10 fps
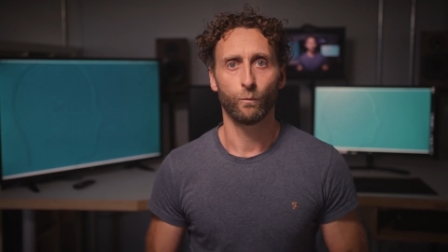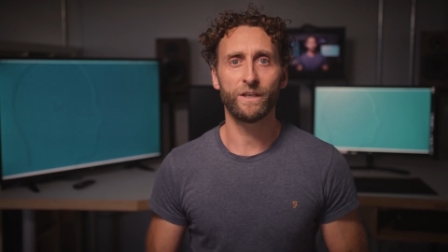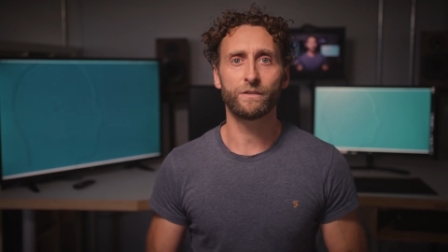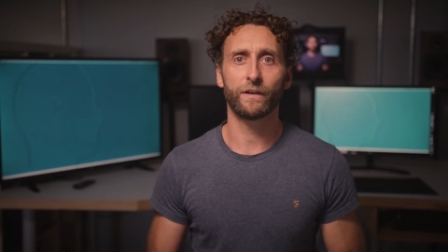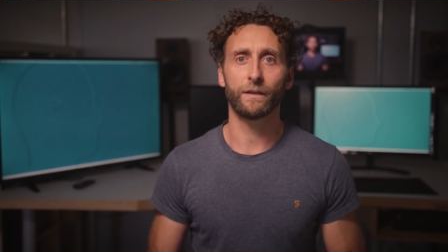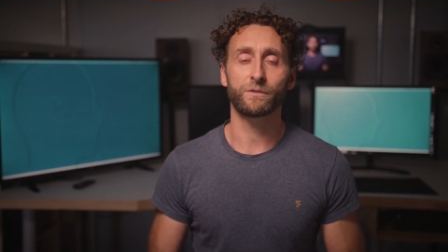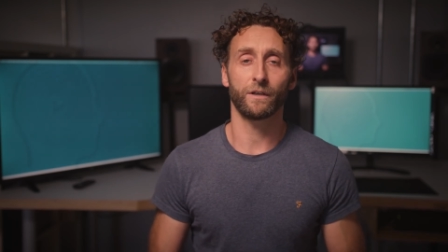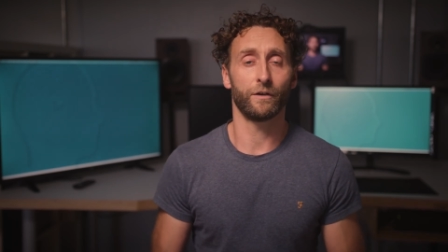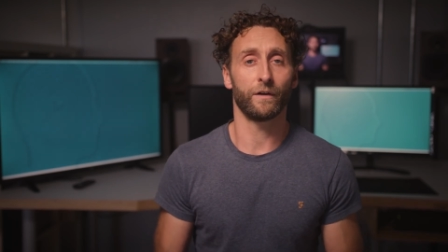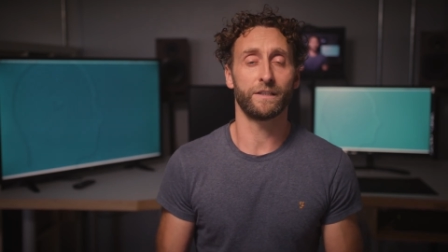We developed
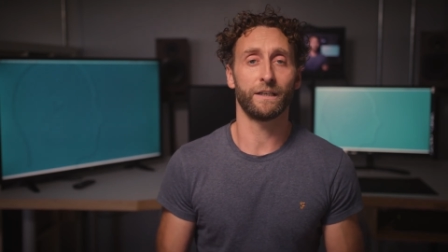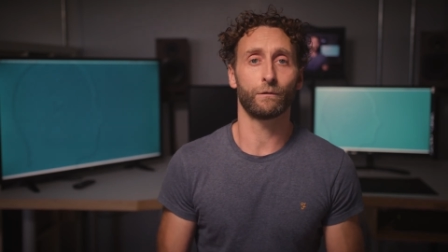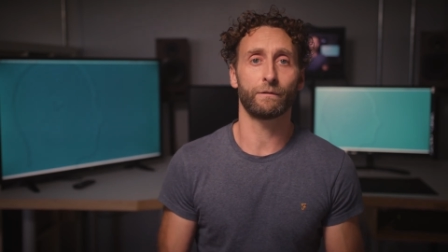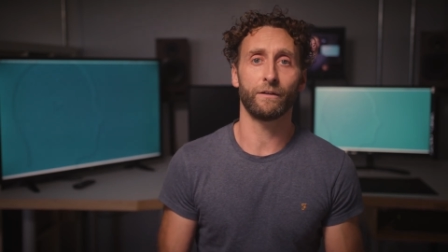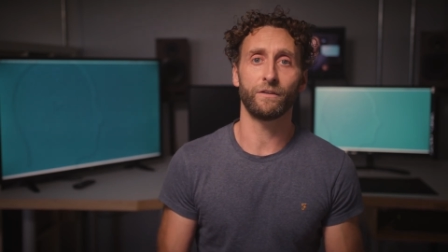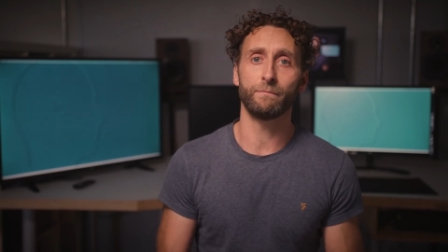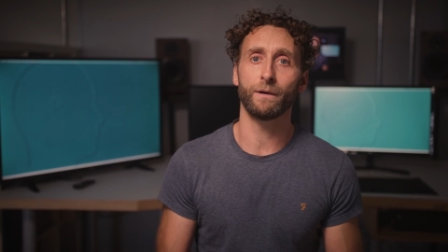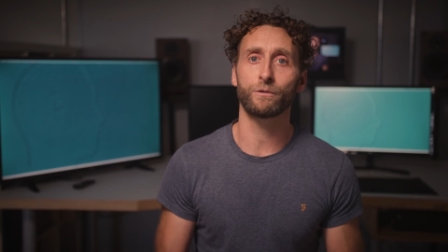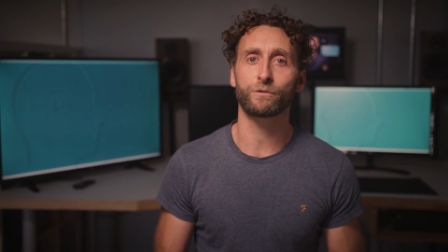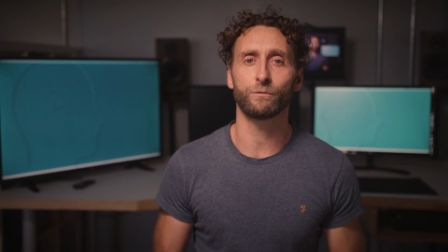an idea around the
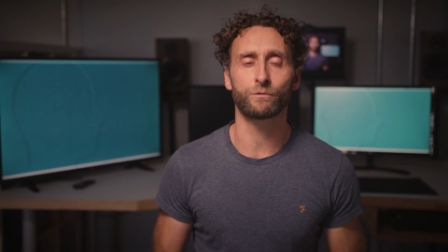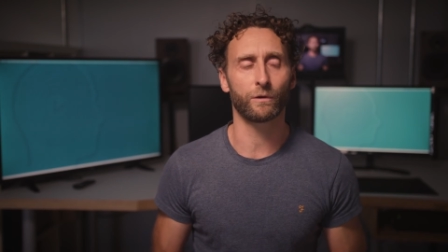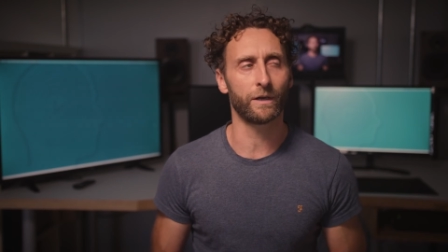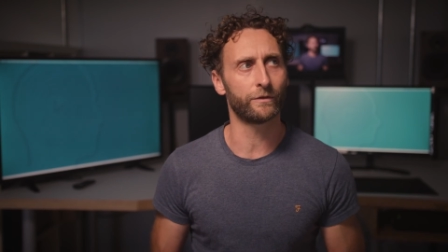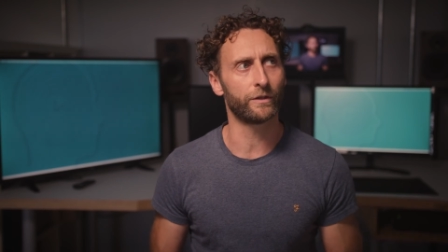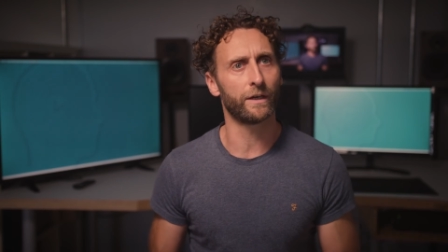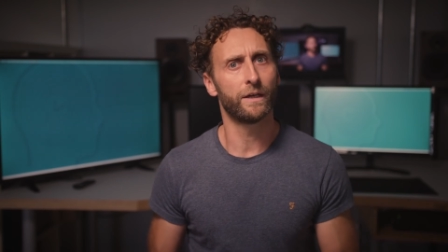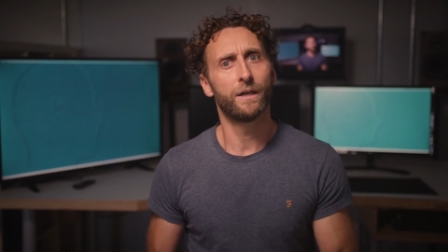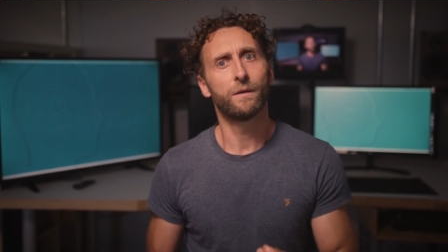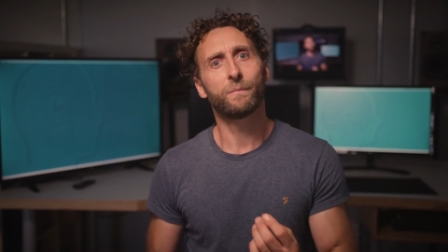emotional driver that
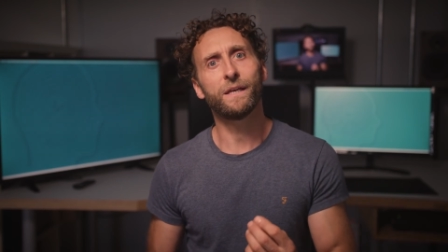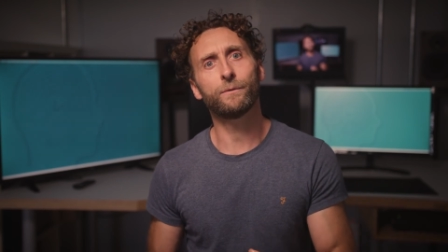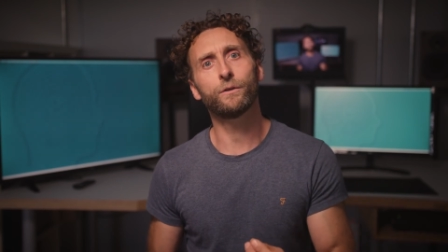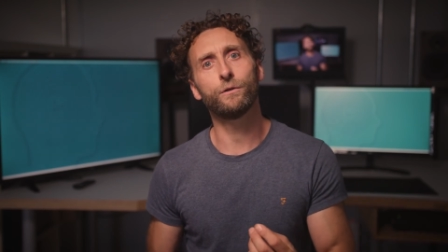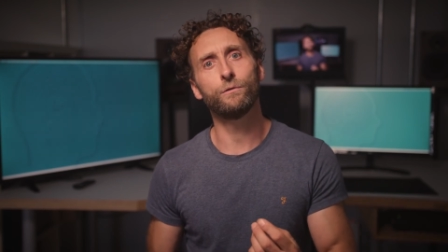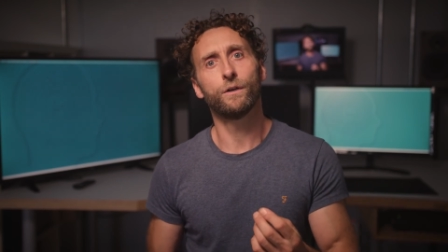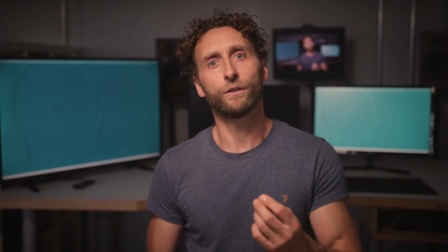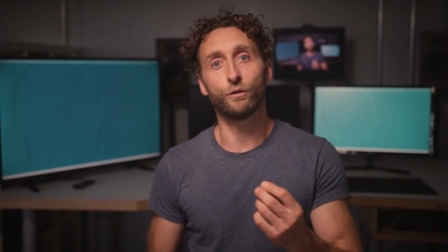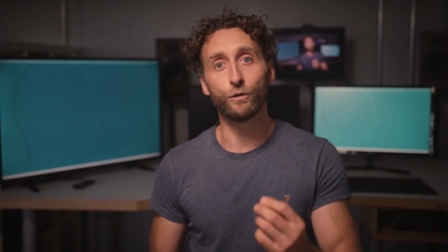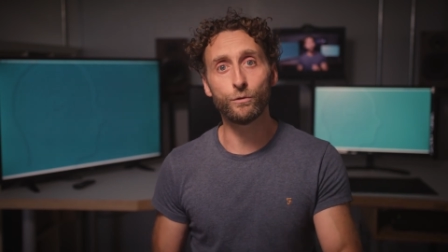people who
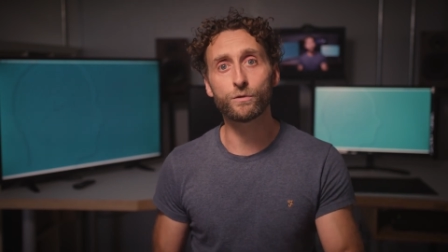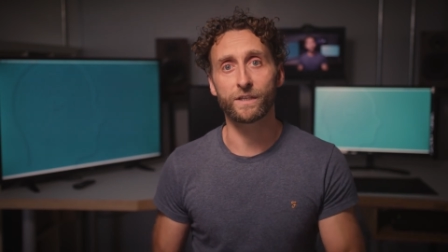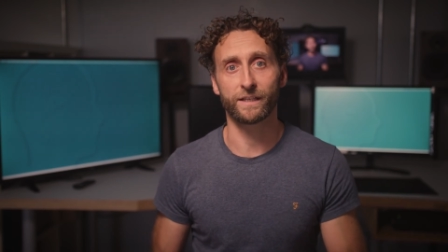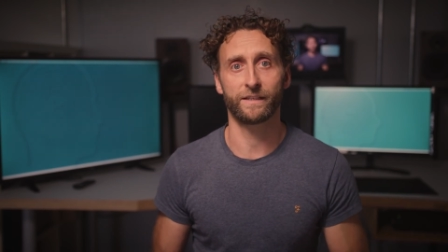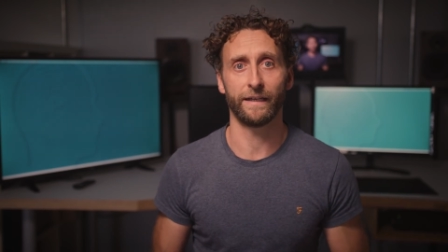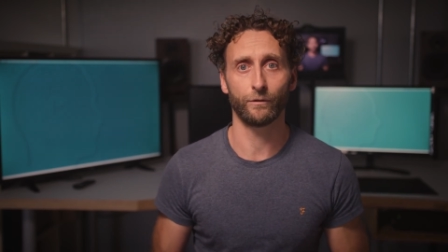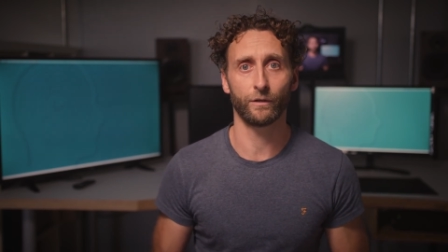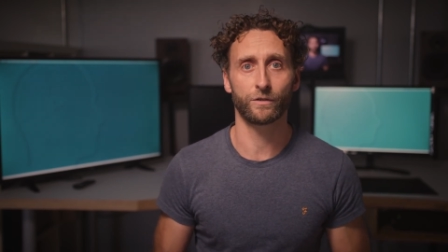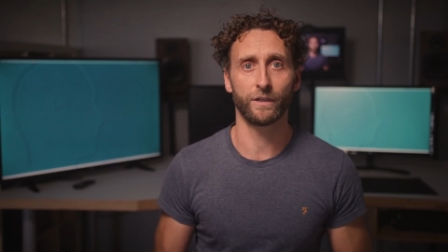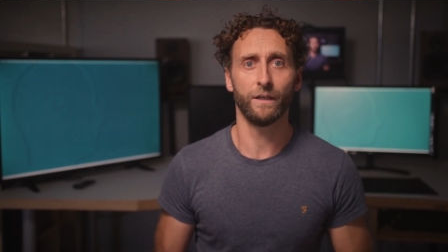use this
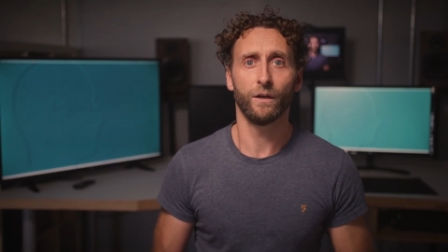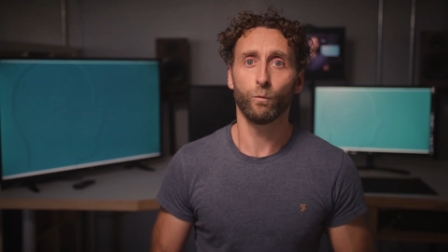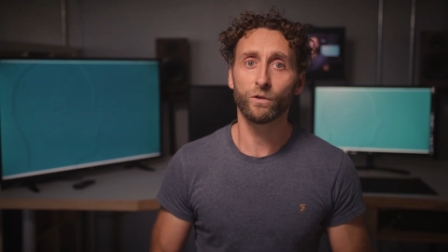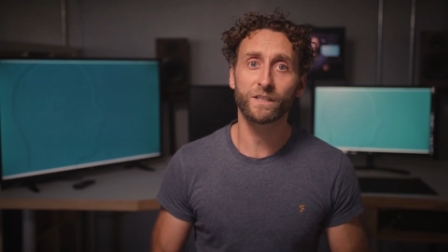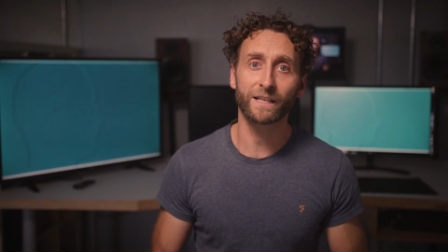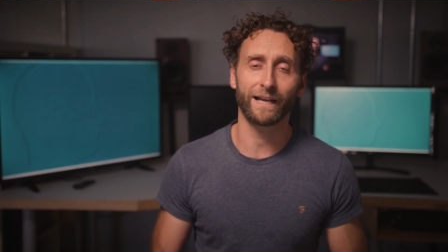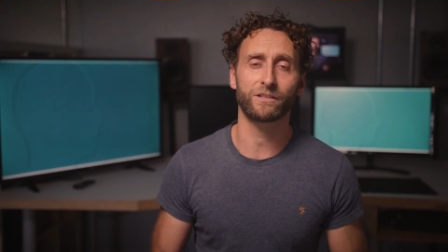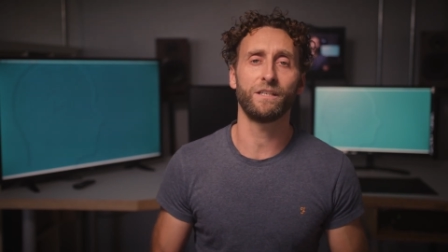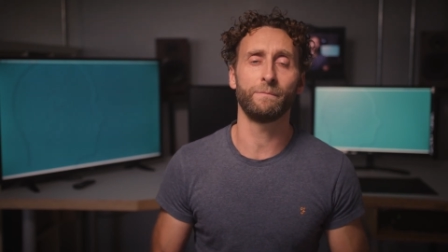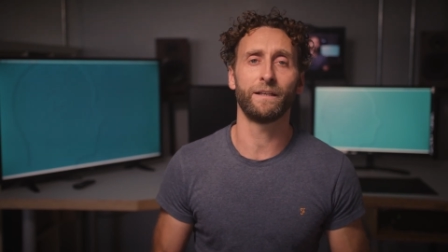technology wanted to
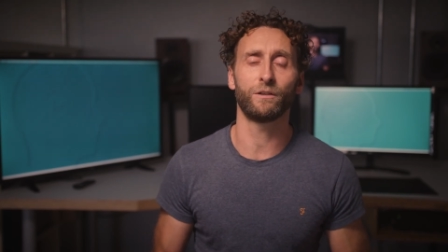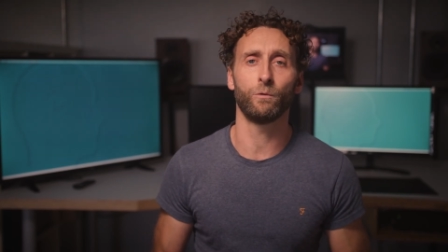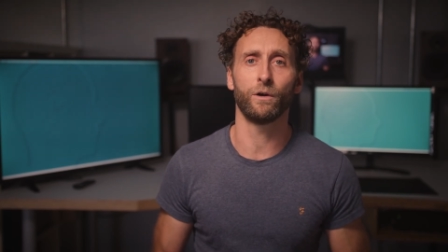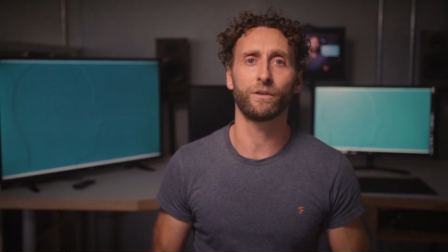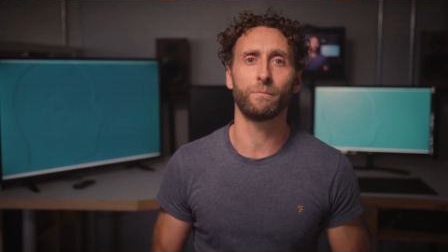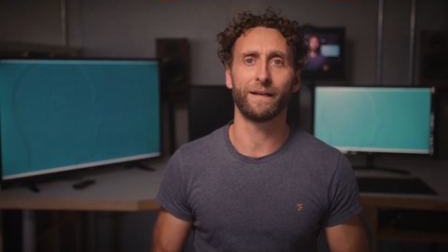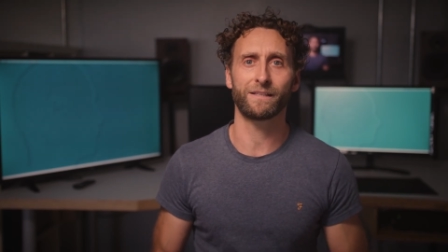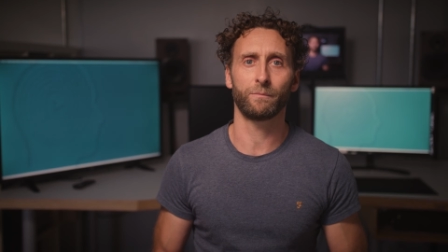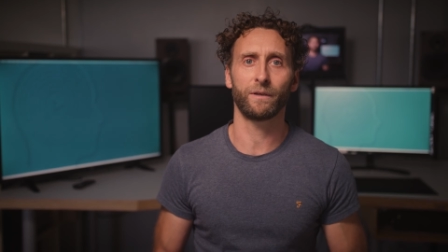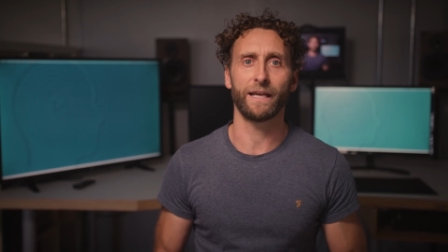actually make the world a
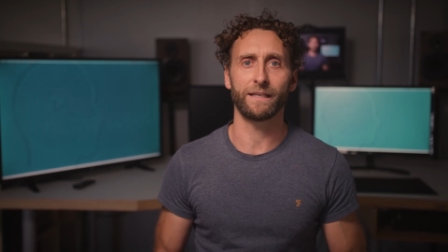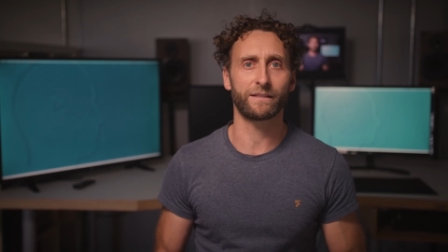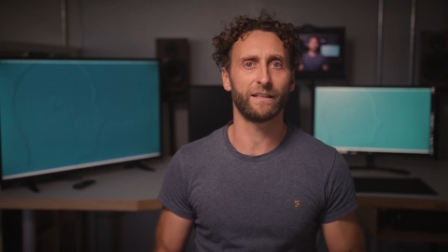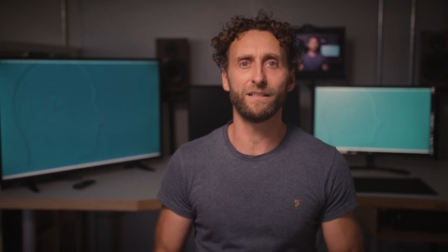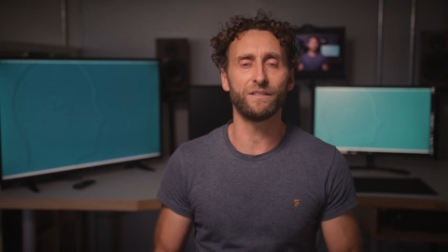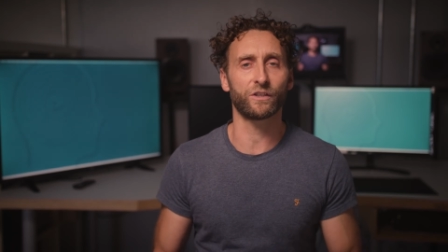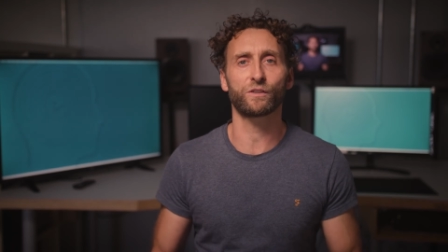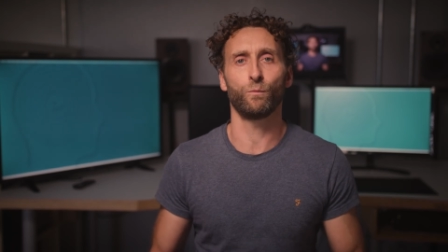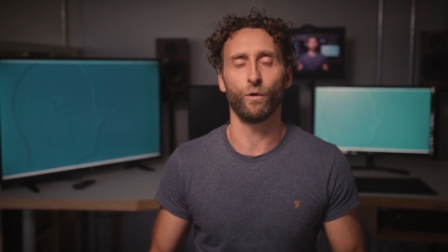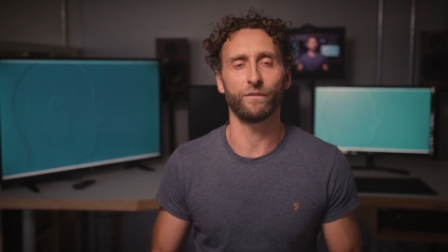better place. They didn't
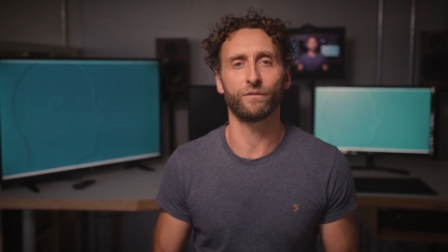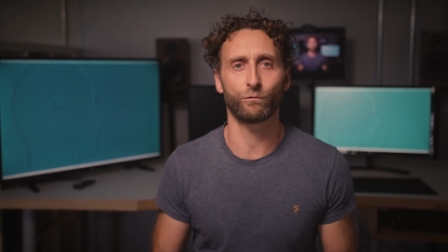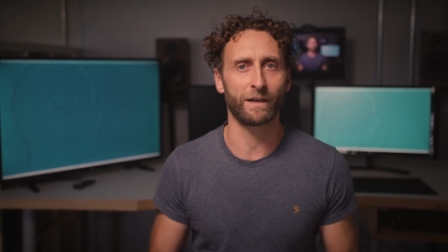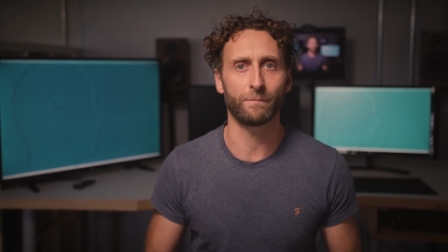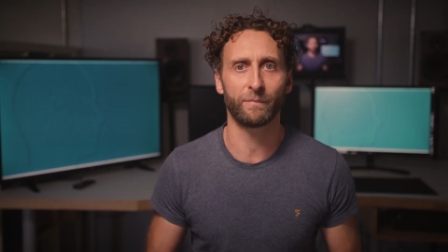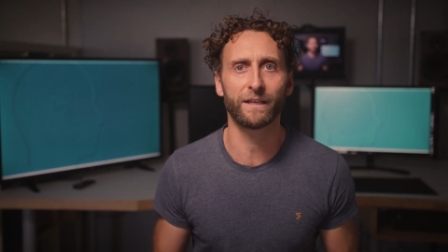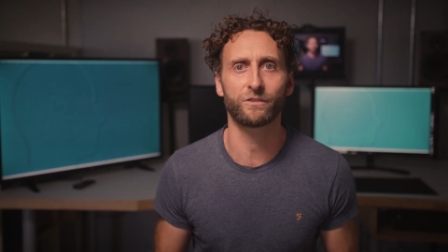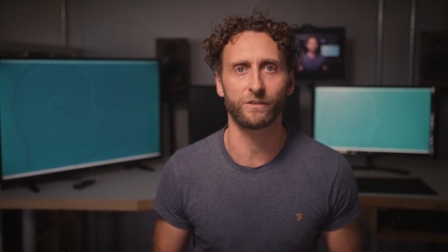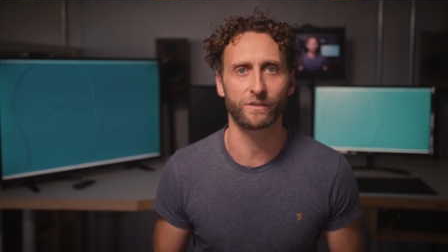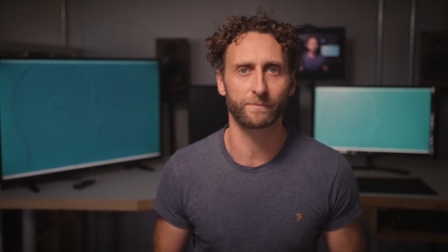just want great
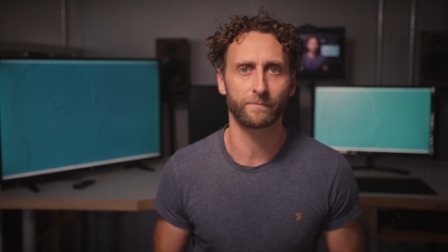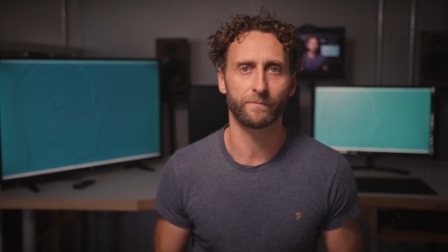pictures.